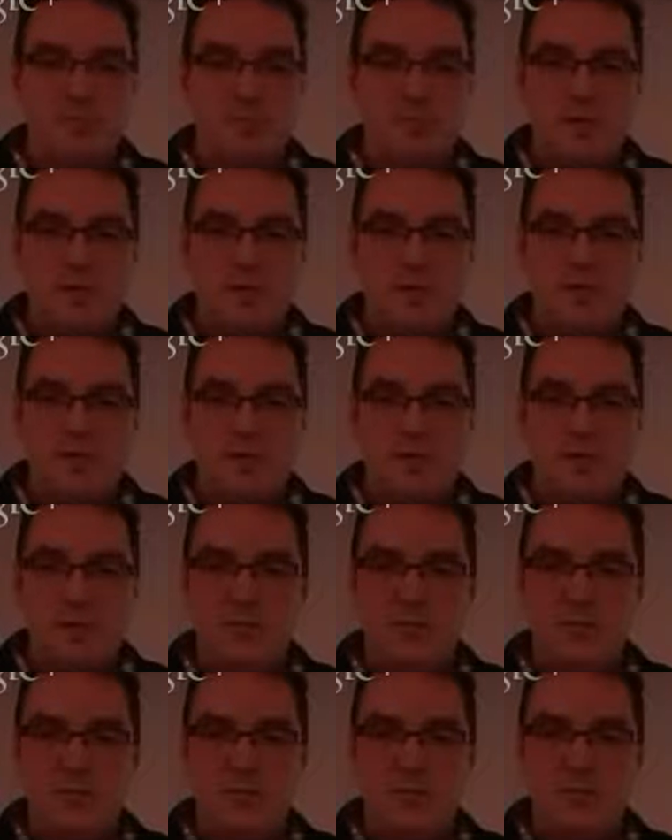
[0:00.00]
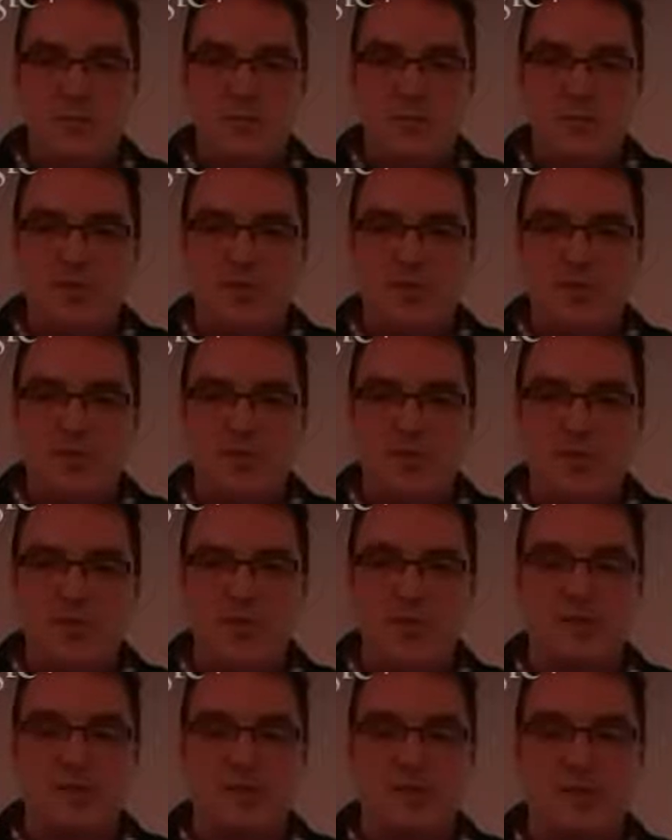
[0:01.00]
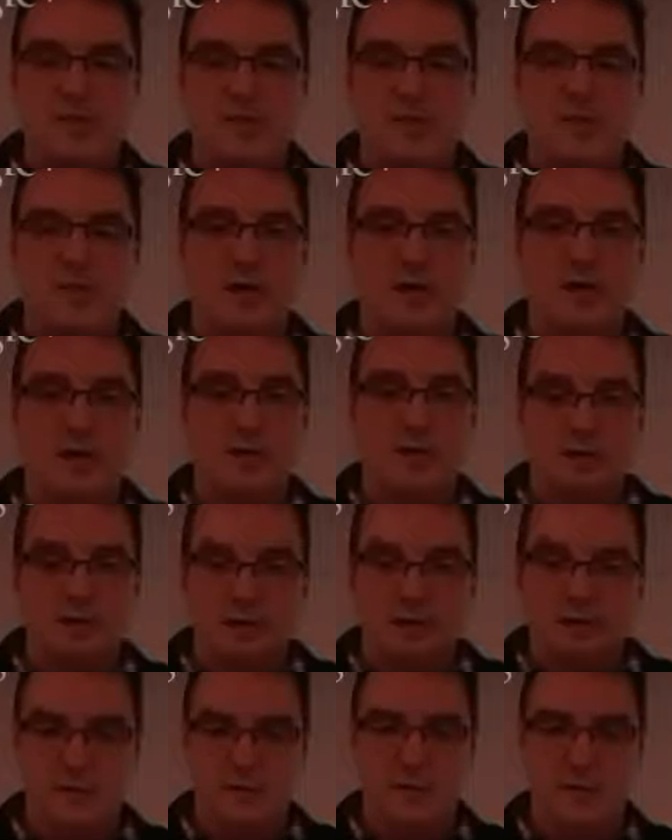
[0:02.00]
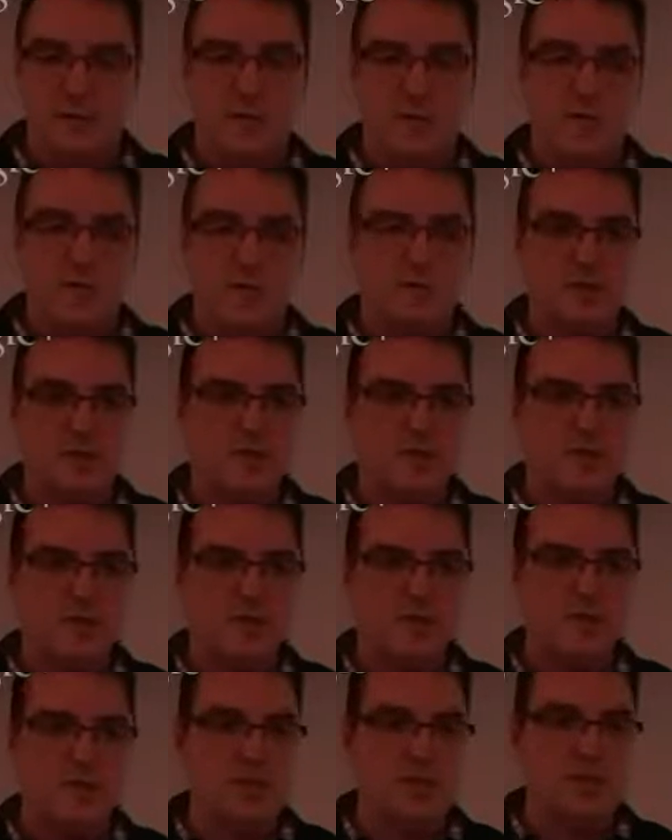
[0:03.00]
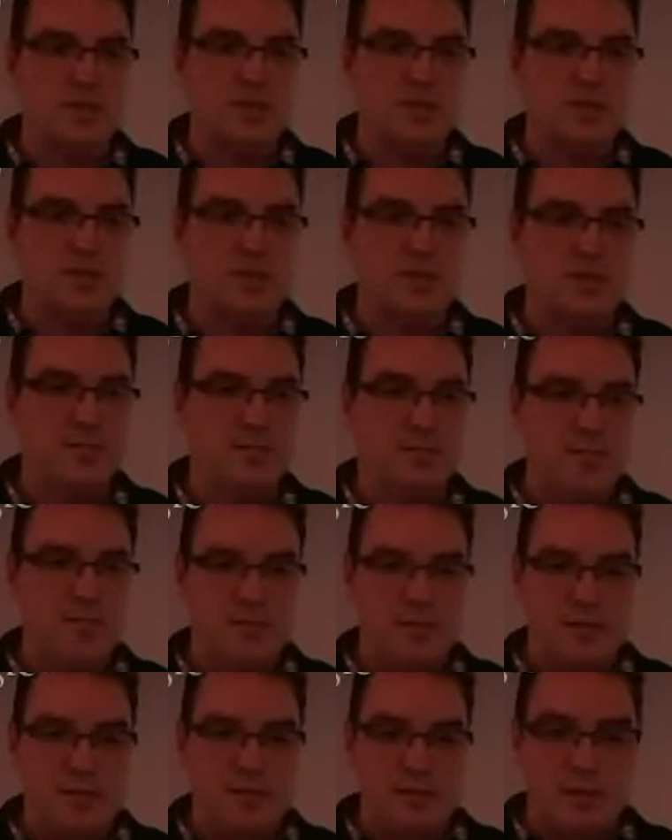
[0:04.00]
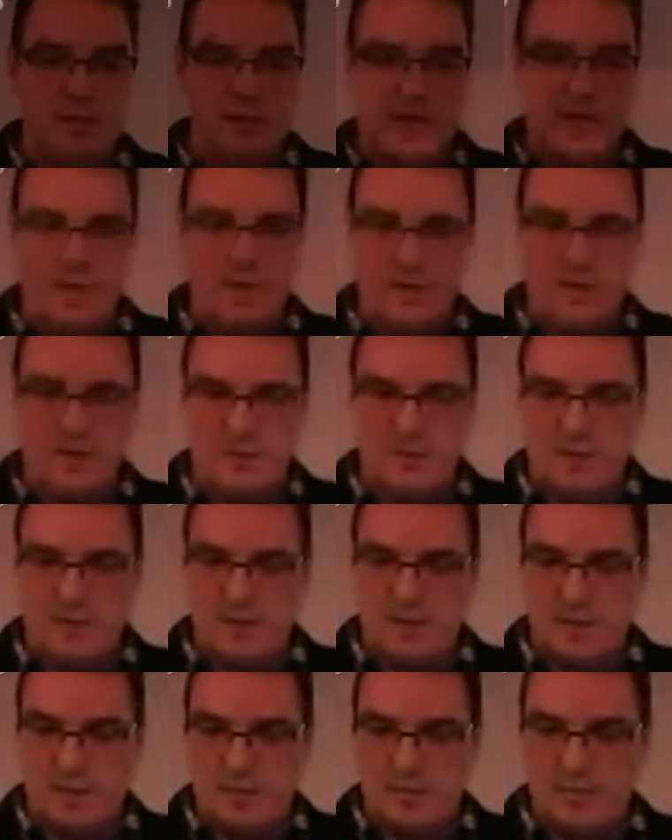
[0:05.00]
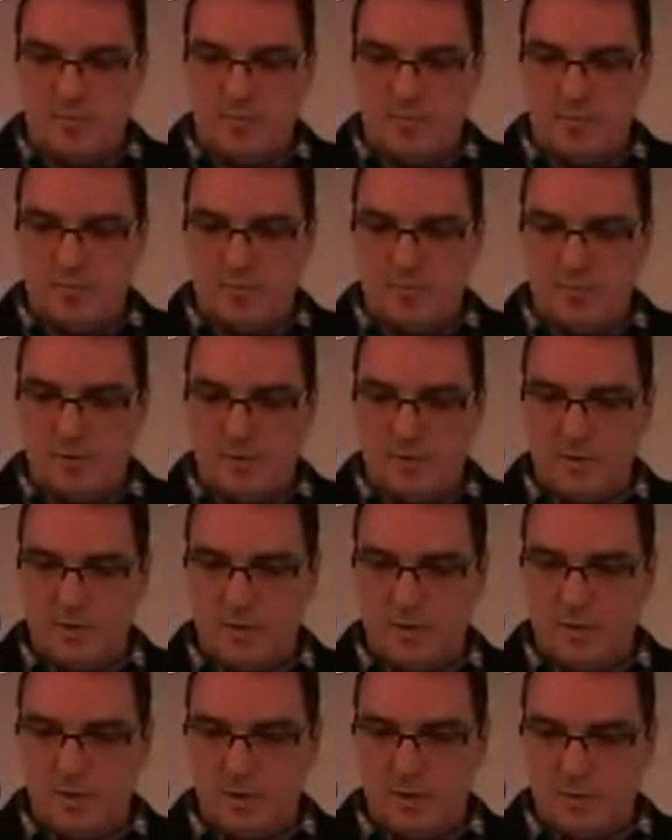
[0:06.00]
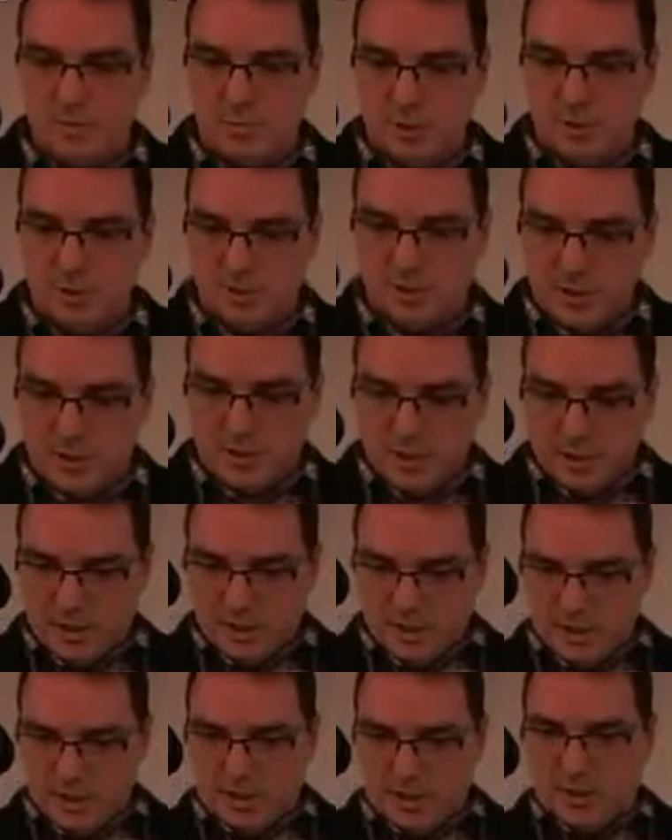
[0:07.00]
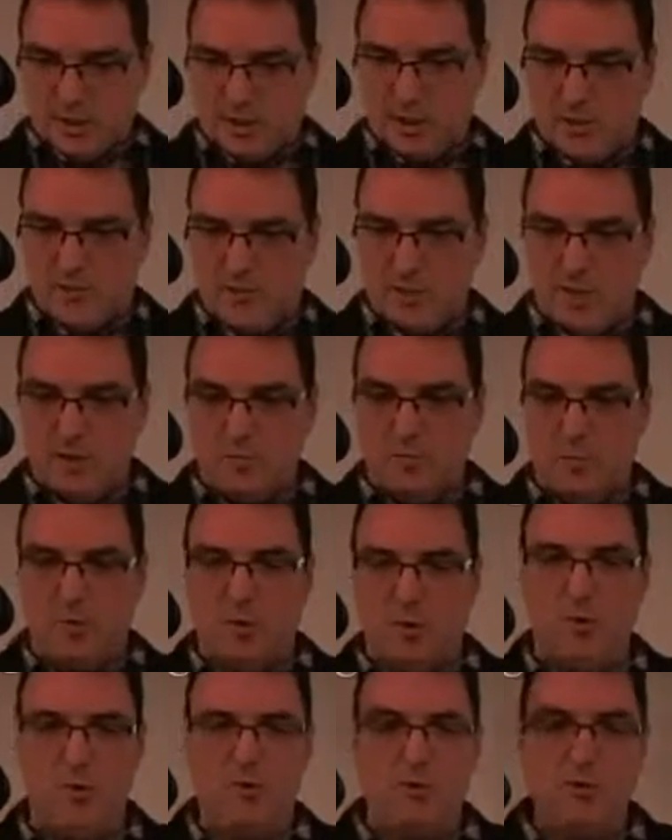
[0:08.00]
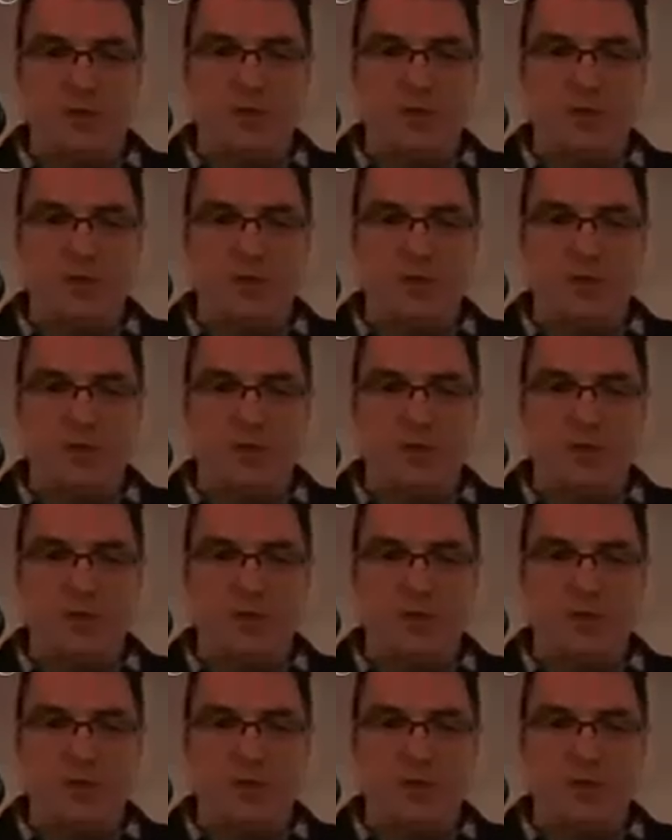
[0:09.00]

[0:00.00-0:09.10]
So I'm going to flip into a presentation here, and this is a presentation that Stephen and I both